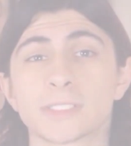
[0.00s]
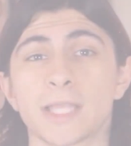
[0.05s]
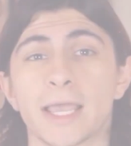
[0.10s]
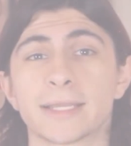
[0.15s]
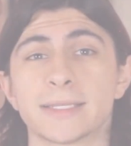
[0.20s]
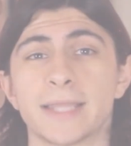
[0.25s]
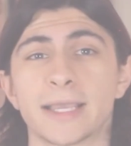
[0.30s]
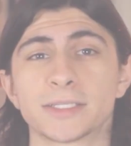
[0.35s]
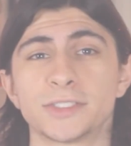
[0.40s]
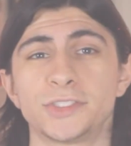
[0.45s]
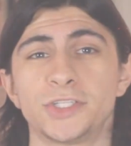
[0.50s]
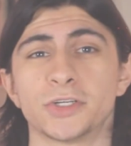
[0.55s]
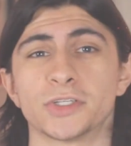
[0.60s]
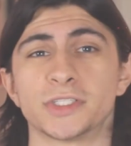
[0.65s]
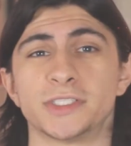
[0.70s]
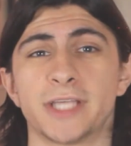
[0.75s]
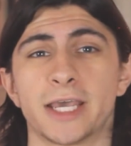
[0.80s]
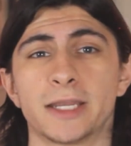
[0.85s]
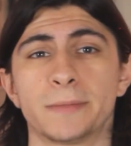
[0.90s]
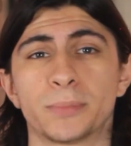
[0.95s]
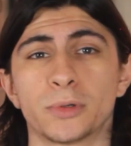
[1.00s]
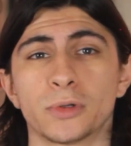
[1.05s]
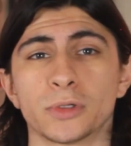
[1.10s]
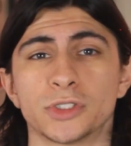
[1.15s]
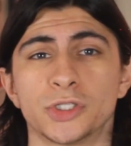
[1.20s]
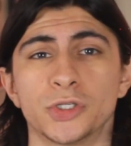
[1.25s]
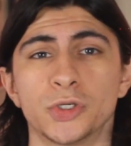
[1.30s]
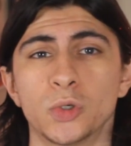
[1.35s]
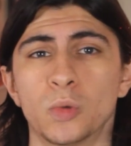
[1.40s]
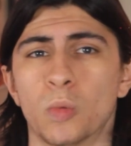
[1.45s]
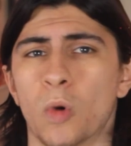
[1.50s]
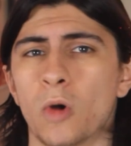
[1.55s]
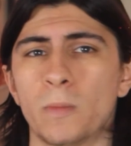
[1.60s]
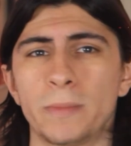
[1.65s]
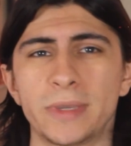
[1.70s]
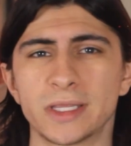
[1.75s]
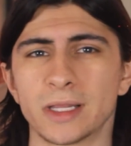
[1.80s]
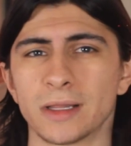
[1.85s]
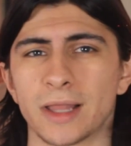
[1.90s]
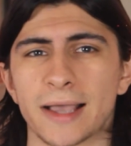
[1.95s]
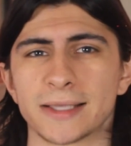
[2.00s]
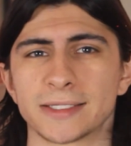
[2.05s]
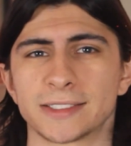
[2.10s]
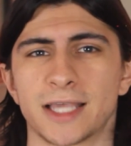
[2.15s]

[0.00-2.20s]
like next year's Deadpool 2 won't be the last